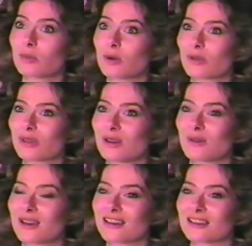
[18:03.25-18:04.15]
want to be with
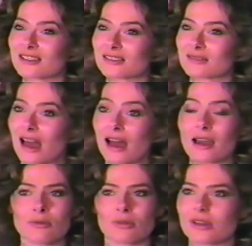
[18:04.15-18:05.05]
anyone else.
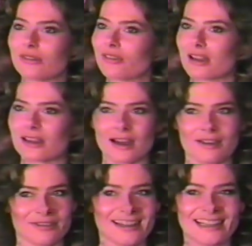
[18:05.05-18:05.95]
I really fell in
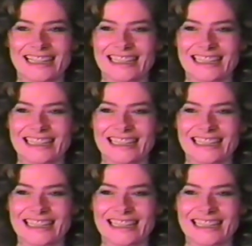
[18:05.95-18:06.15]
love.